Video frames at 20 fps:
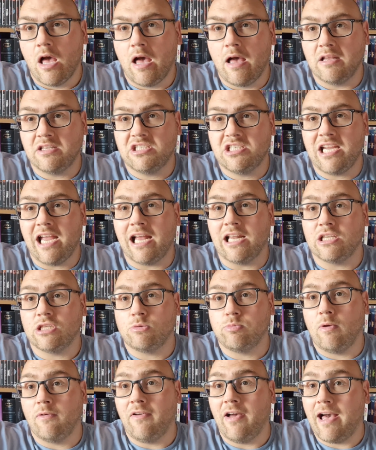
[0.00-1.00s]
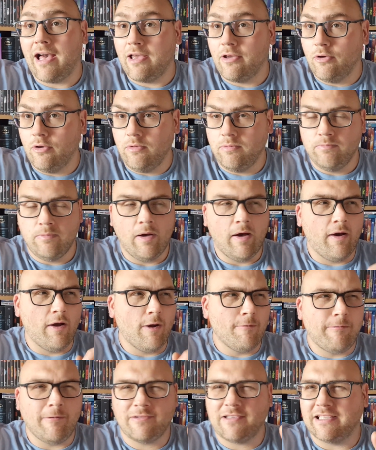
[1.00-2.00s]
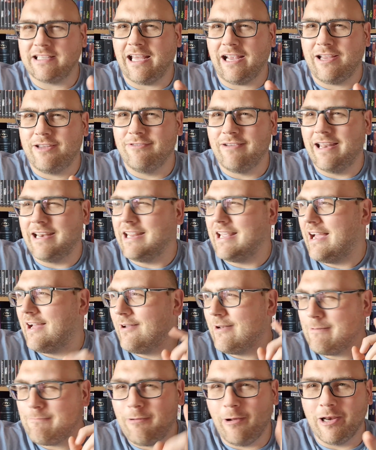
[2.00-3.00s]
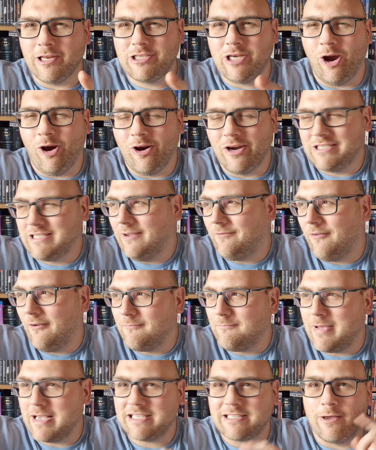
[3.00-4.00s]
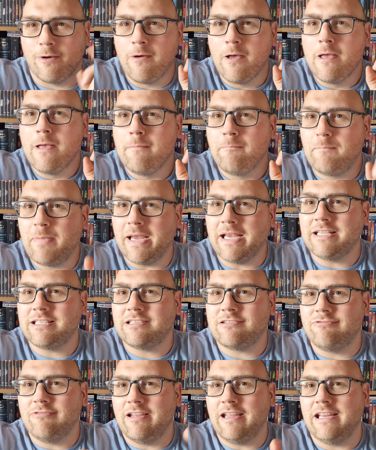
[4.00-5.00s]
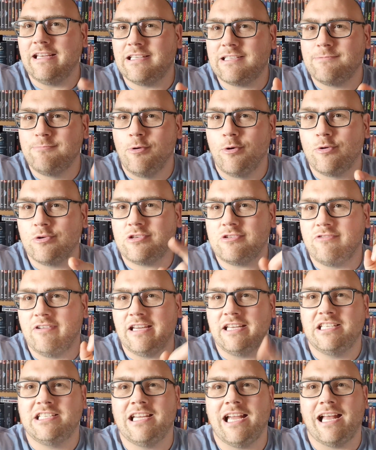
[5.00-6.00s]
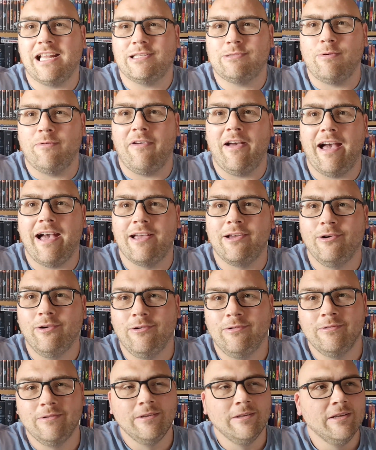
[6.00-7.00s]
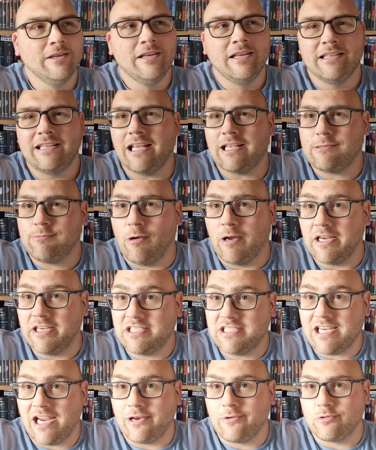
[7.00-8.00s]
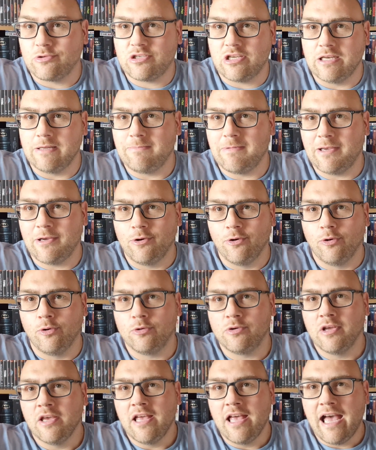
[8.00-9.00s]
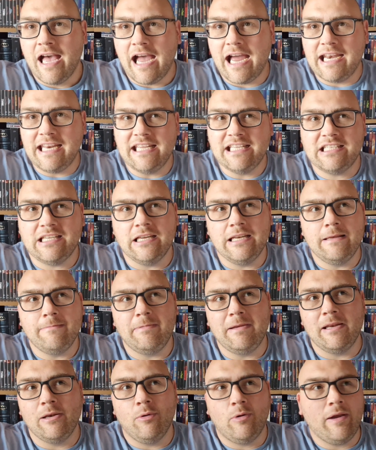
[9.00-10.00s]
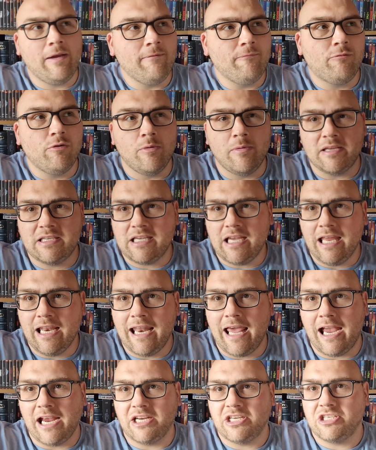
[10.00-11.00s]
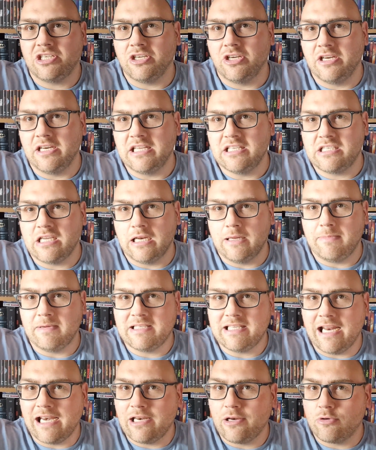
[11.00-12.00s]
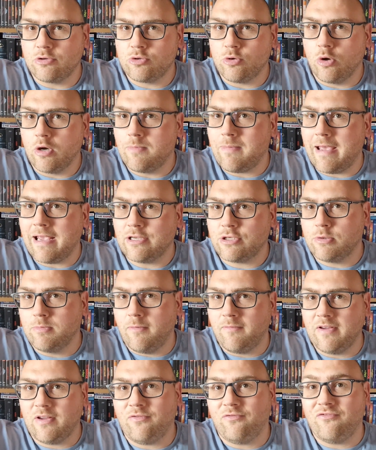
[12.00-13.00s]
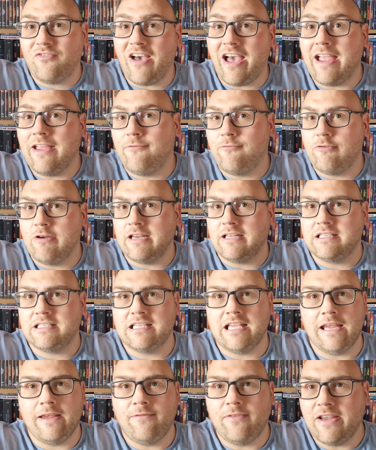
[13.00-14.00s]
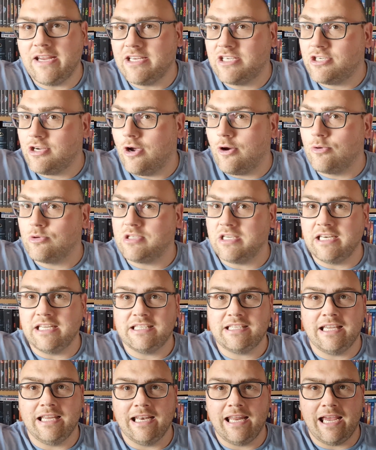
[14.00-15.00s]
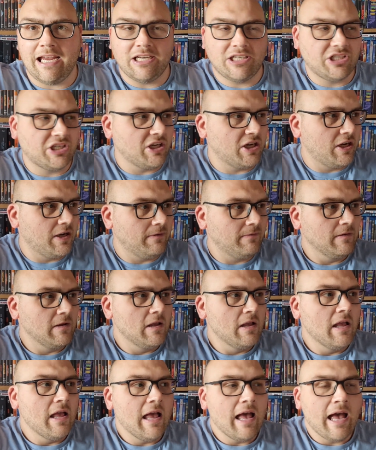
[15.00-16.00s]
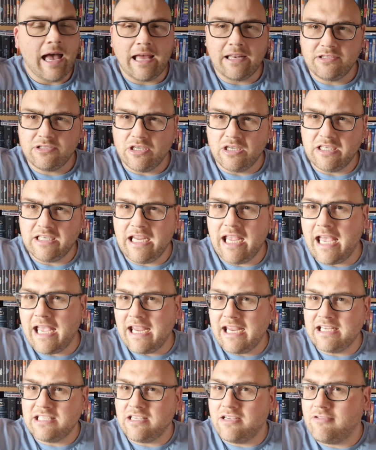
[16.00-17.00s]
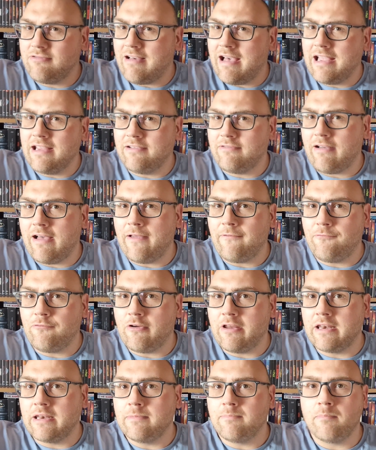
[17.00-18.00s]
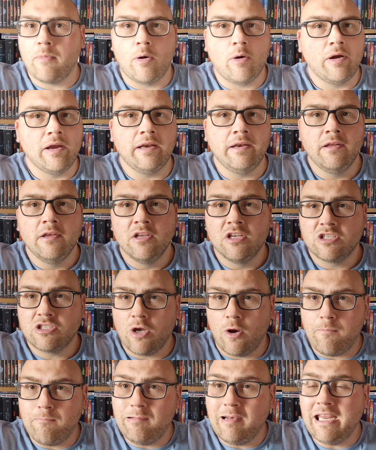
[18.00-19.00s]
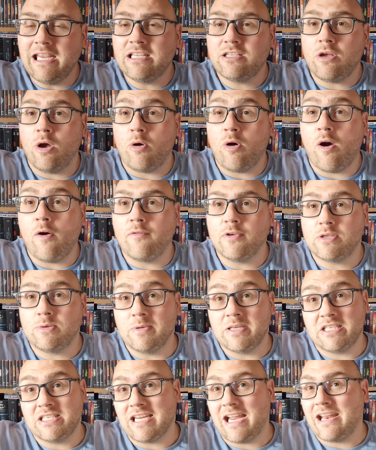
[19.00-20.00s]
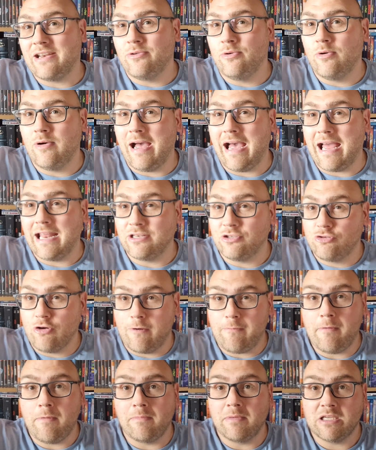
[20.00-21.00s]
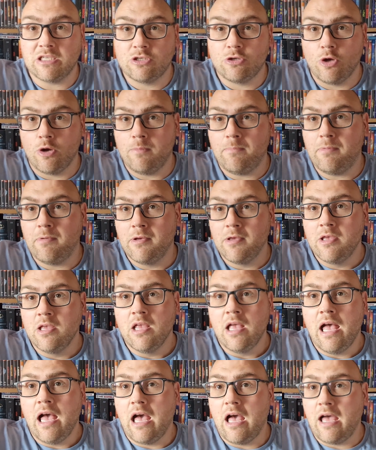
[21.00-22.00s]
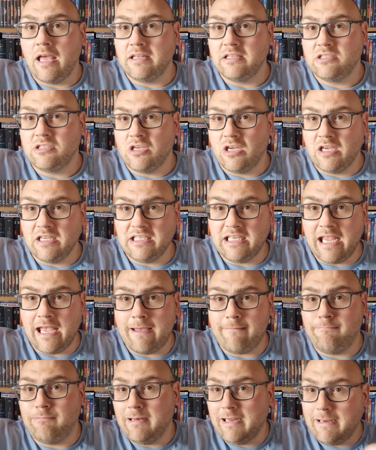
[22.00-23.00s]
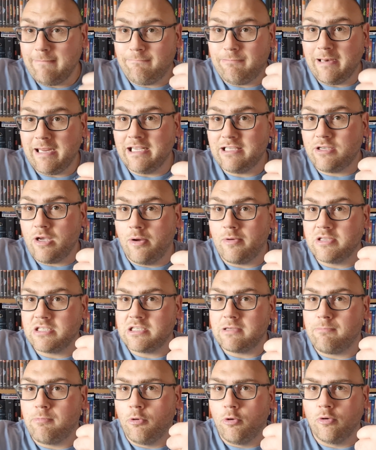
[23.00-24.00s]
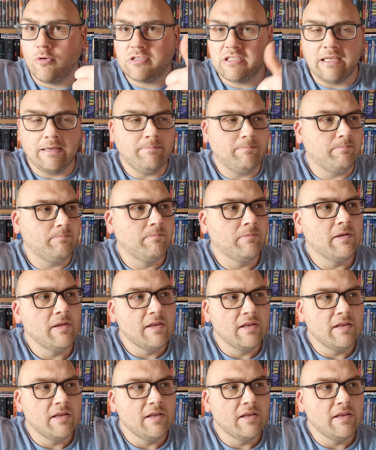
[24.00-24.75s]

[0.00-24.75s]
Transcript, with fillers: uh, chats with Hale I hope I've said that correctly. I'll apologise if I've messed up. Big screen, small screen chats with Hale. That's what his channel's going to be called. And he's going to be looking through his collection. He's going to be telling us all about some of his favourite TV shows in his collection. And uh, yeah, he's a great, great friend of mine. So please go over to his channel and drop him a sub. And uh, yeah, please, please go and support him.